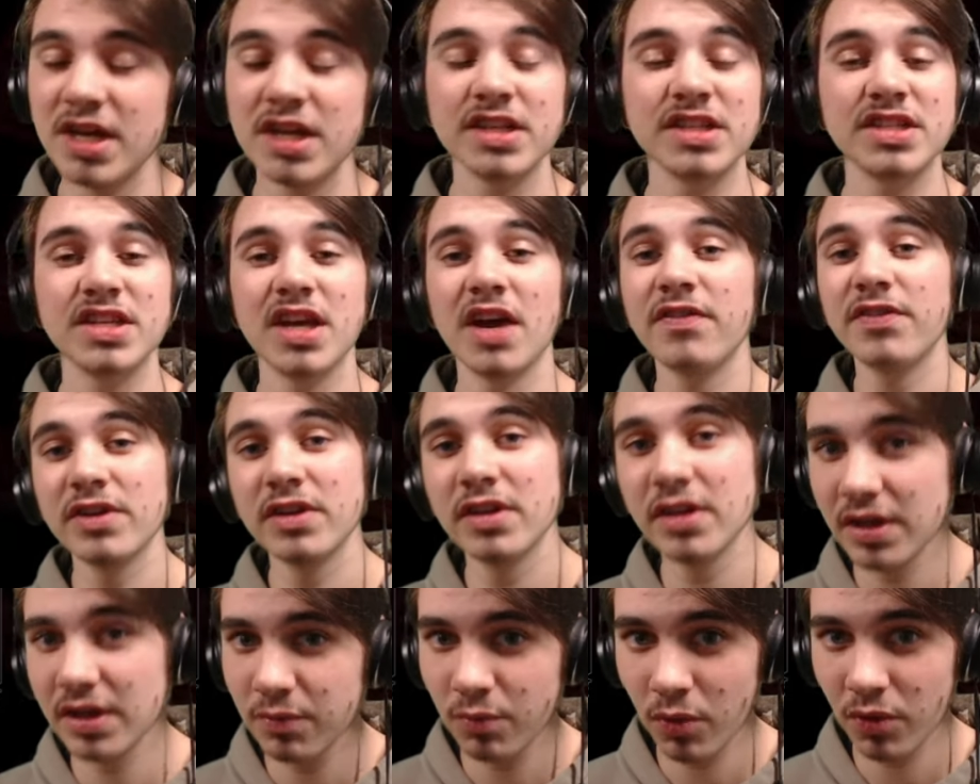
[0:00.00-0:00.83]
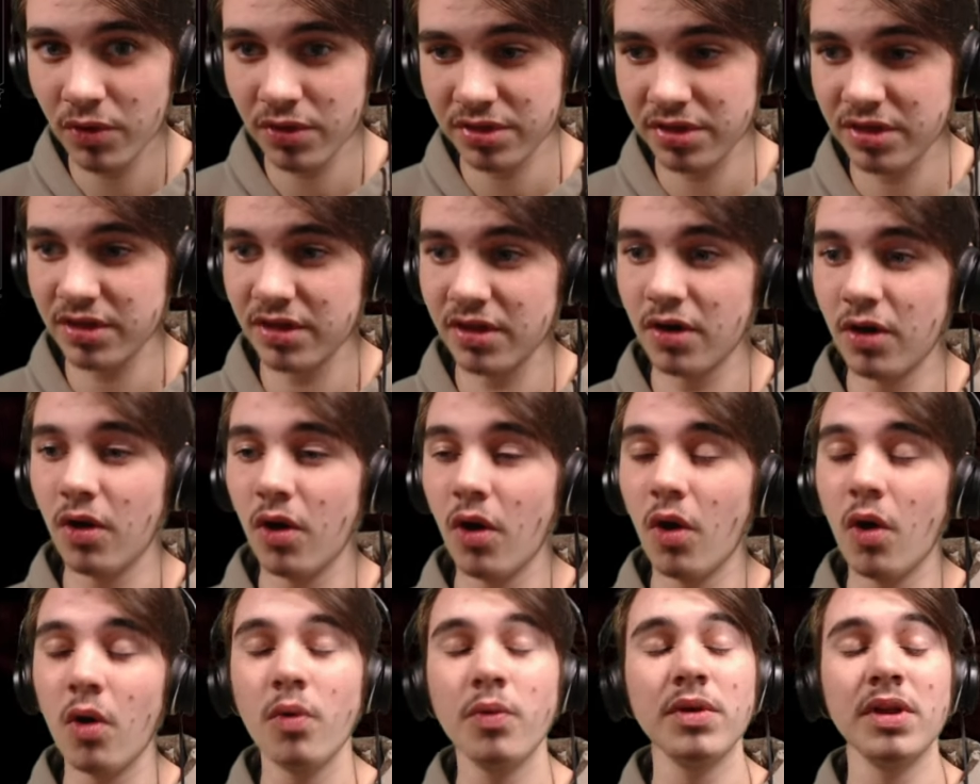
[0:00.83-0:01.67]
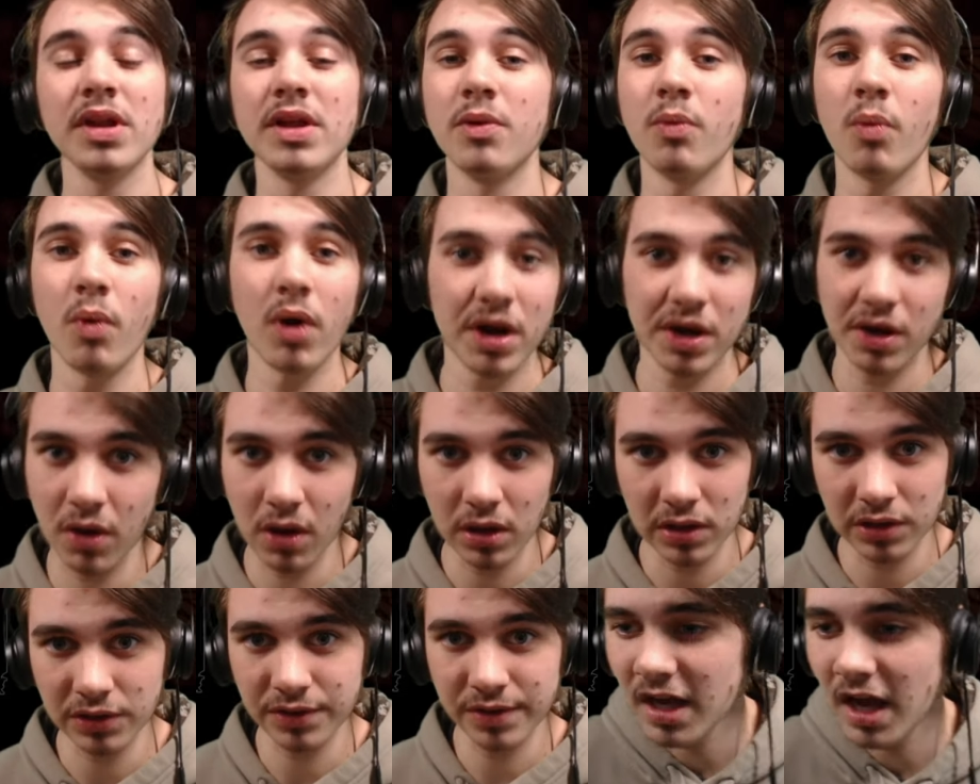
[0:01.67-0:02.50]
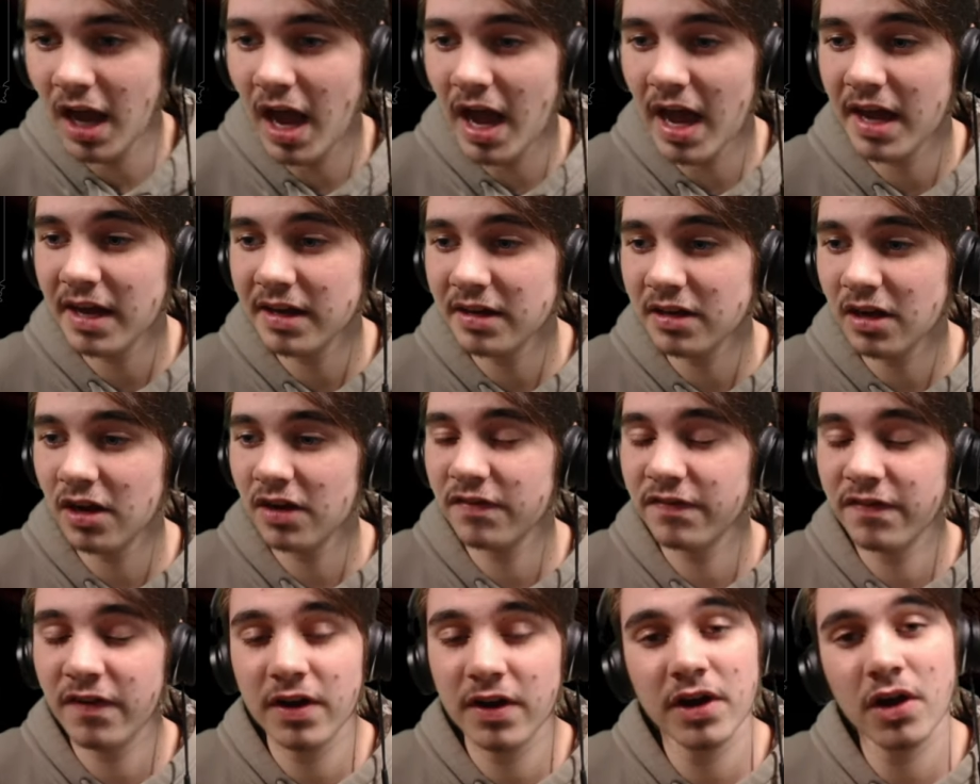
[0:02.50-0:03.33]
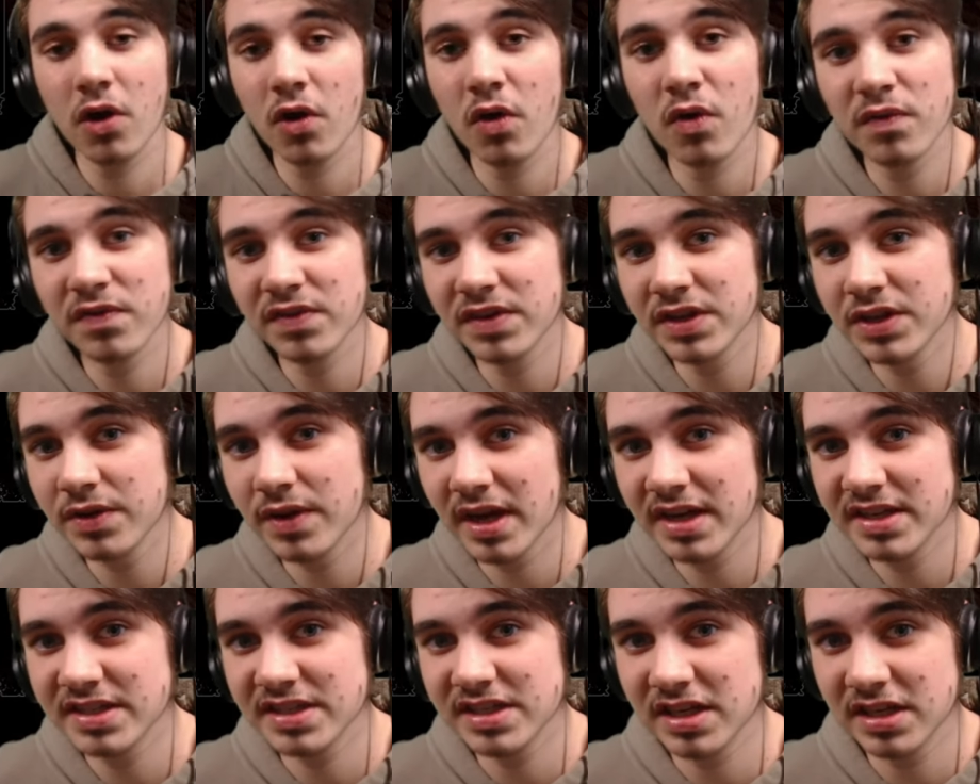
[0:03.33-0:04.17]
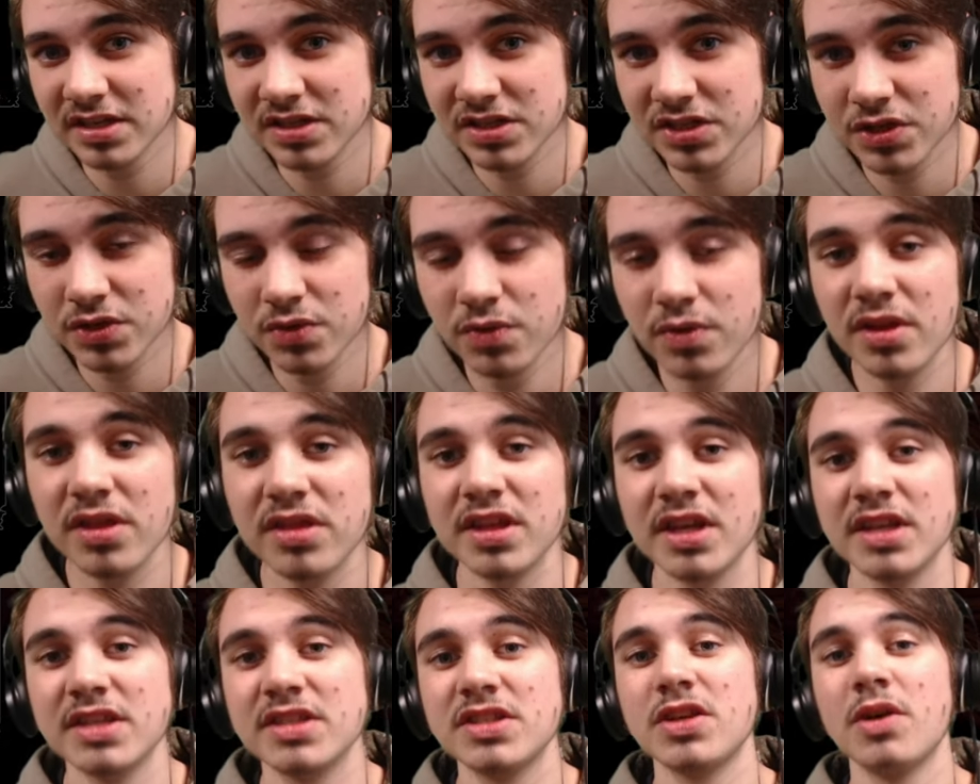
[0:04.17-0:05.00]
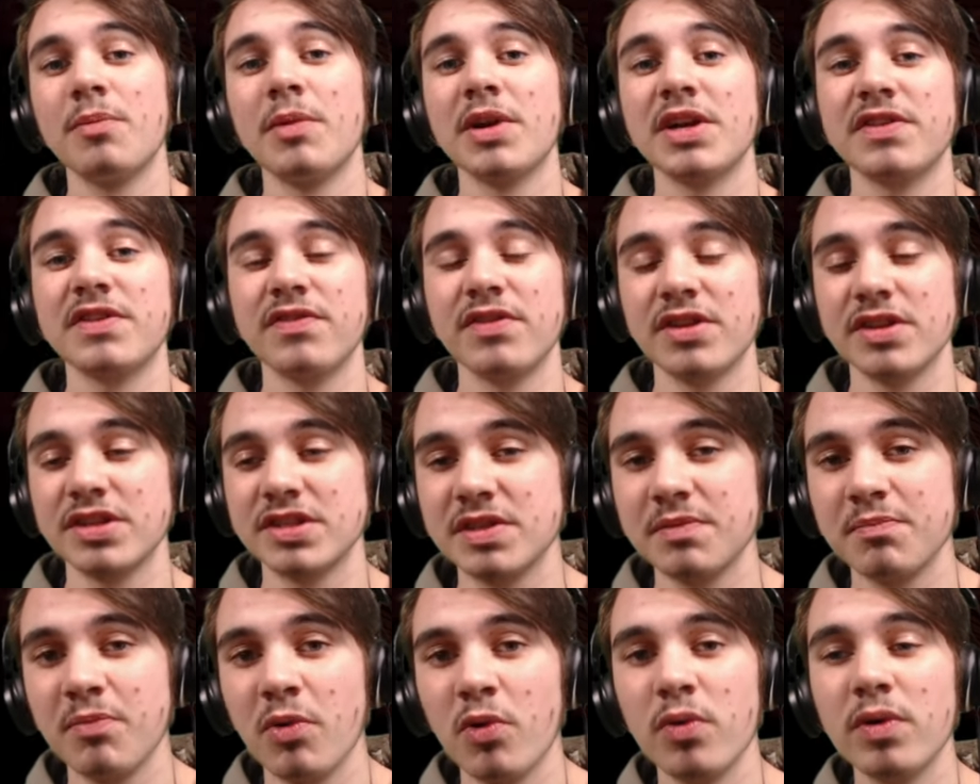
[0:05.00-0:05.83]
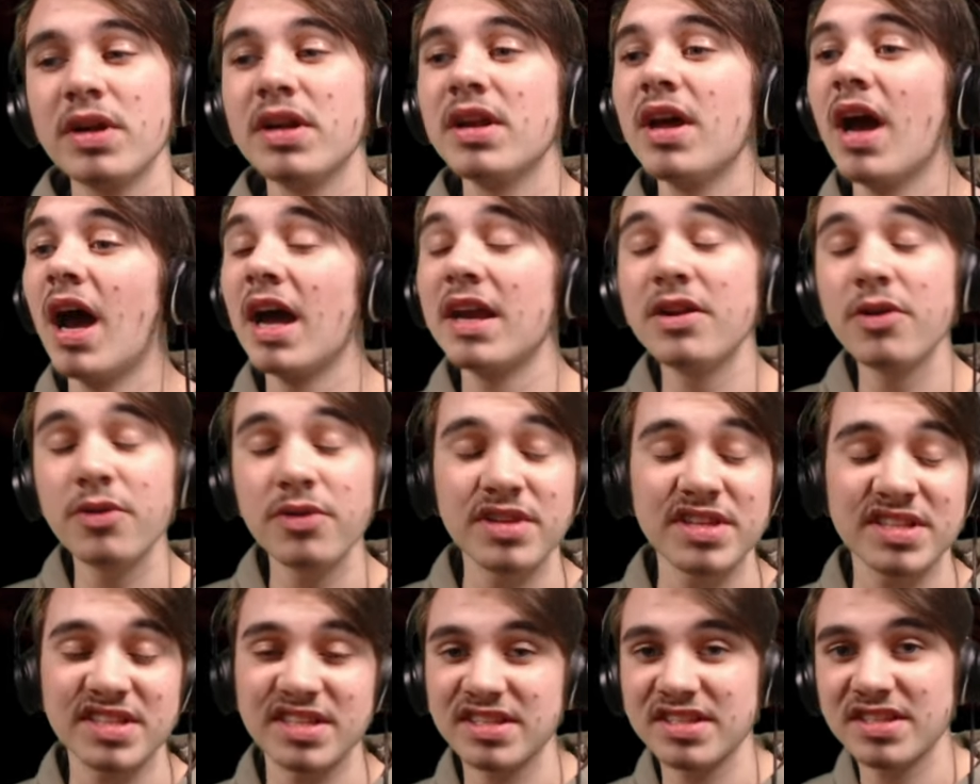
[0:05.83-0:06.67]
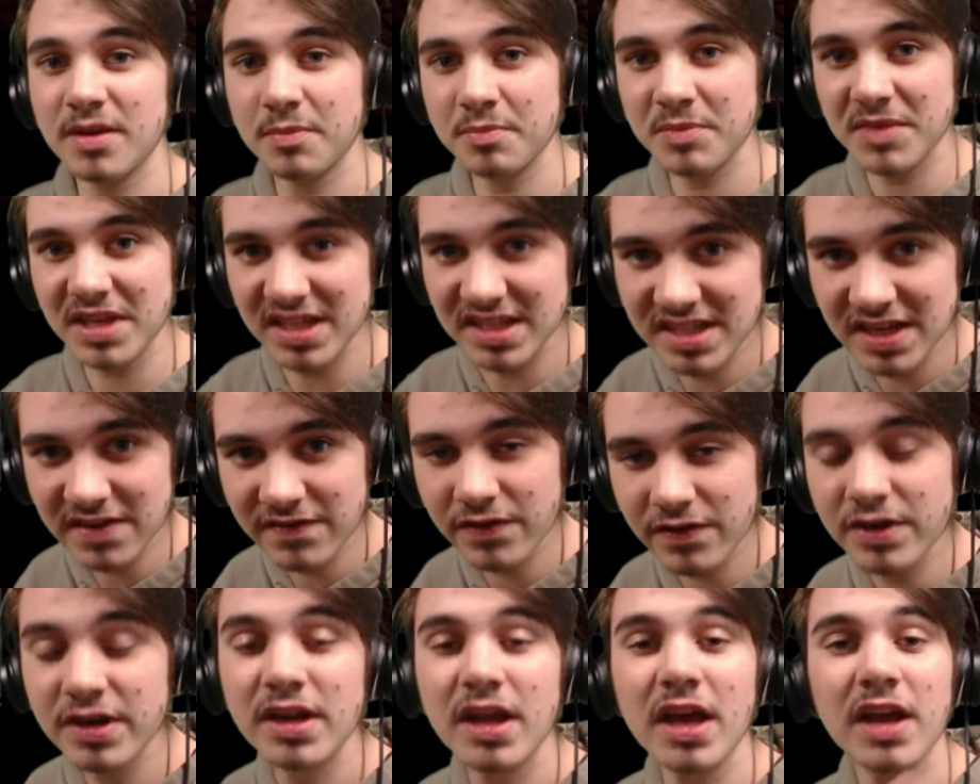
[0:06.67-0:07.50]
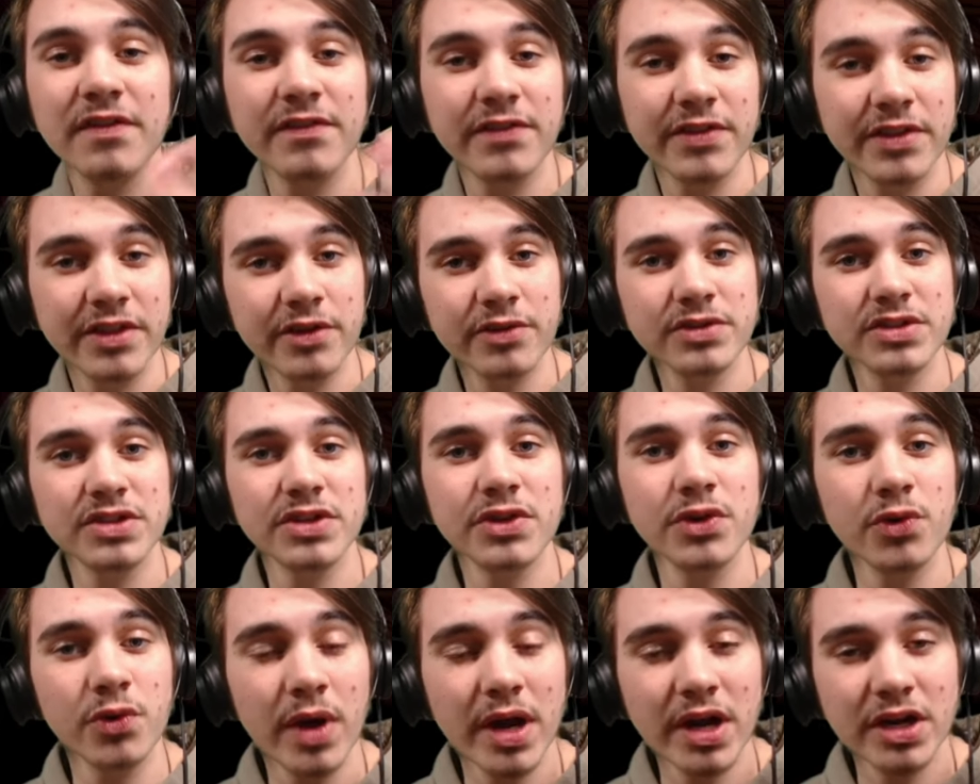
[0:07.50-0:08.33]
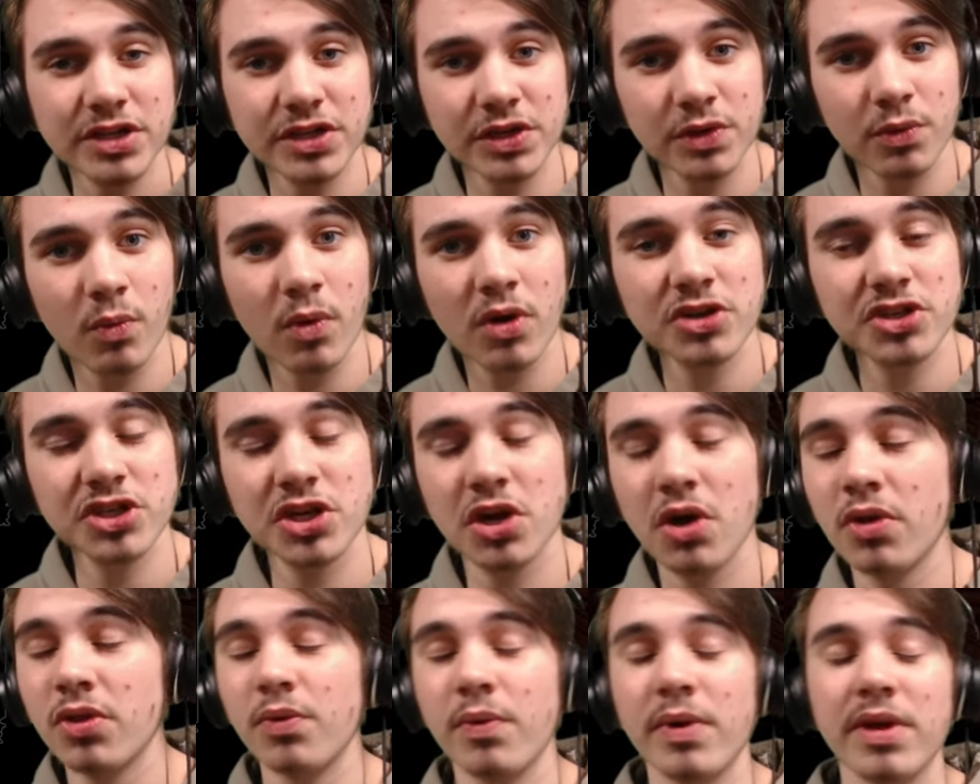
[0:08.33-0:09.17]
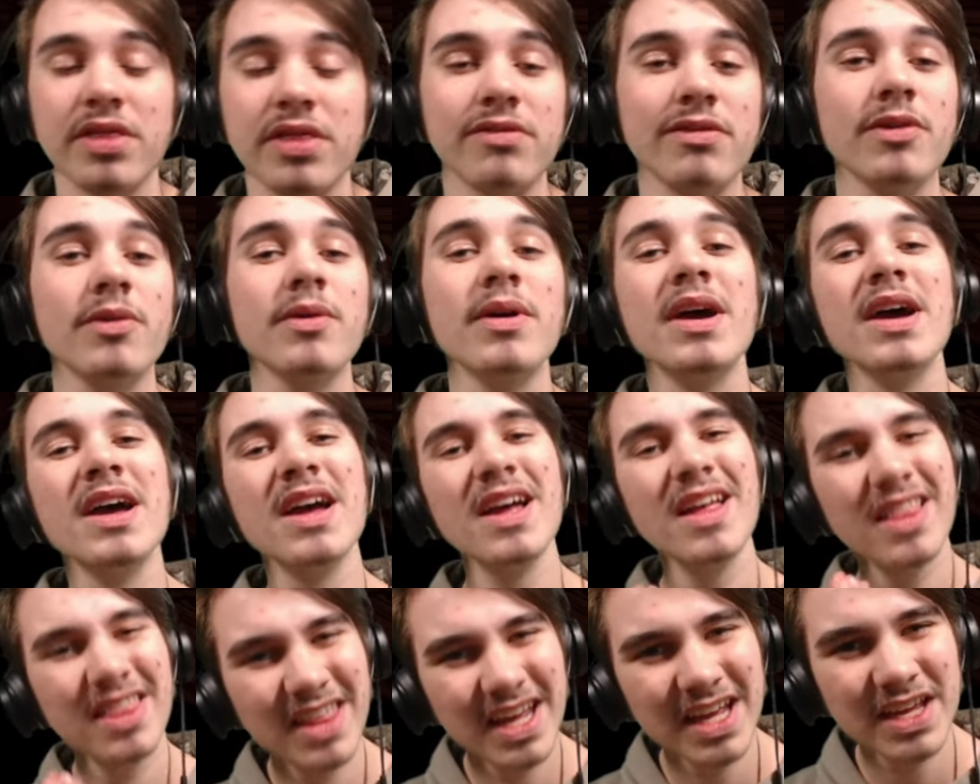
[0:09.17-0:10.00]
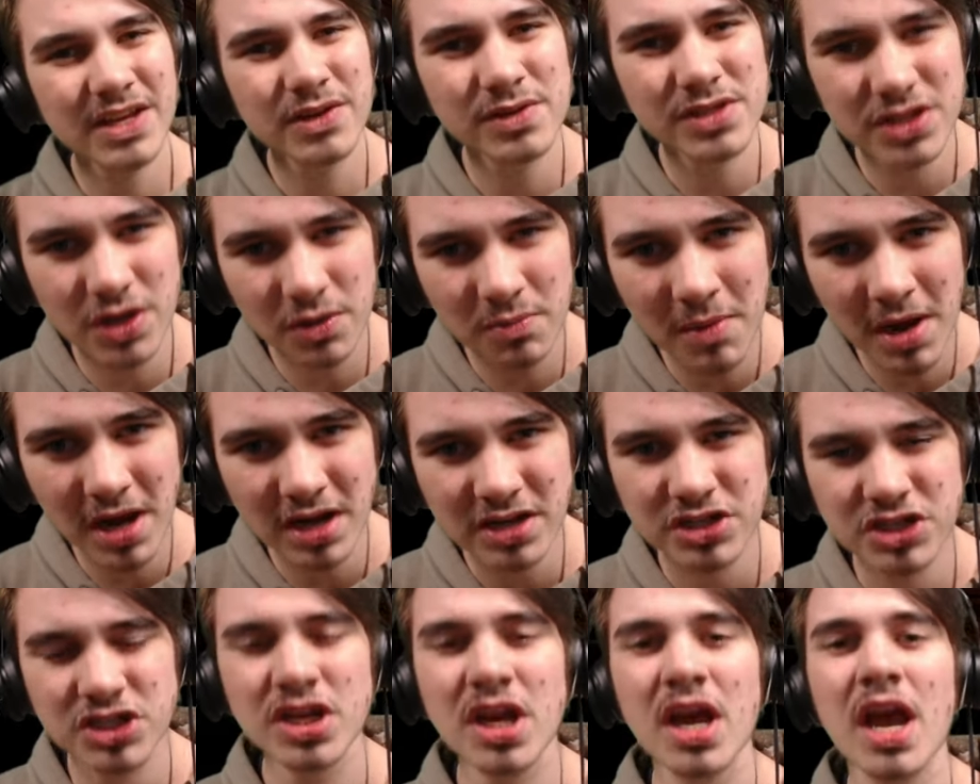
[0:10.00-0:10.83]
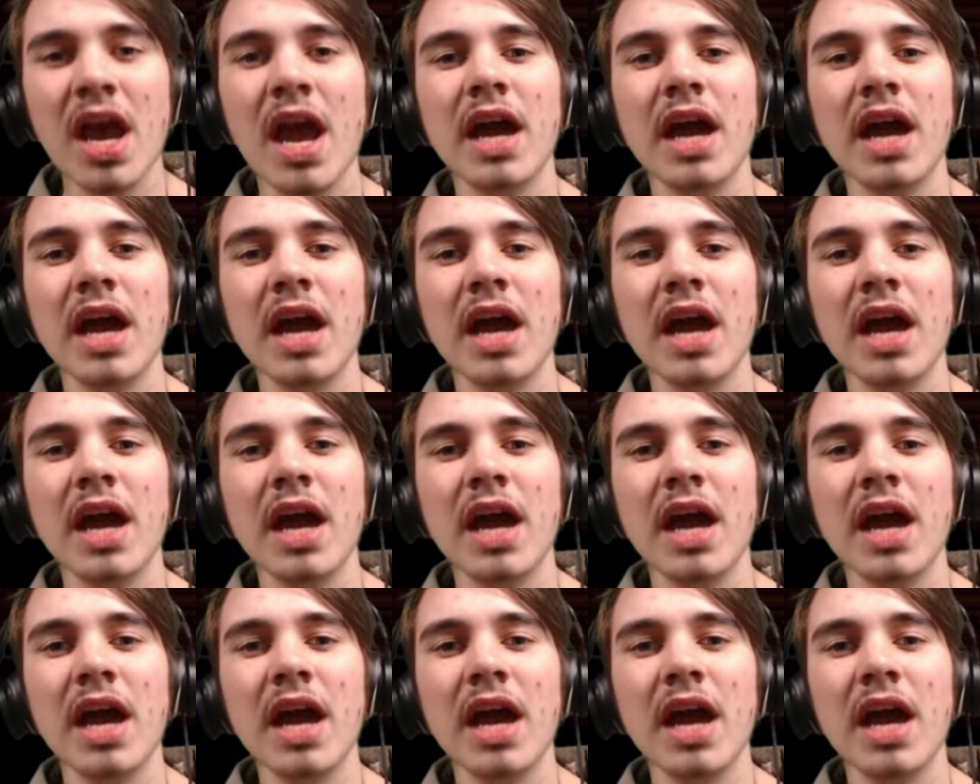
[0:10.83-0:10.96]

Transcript: Definitely worth only one dollar. I had a lot of fun. Hopefully, you guys did too. Thanks so much for the support. I know this is something different. And for those of you who actually watch all the way through, thank you so much.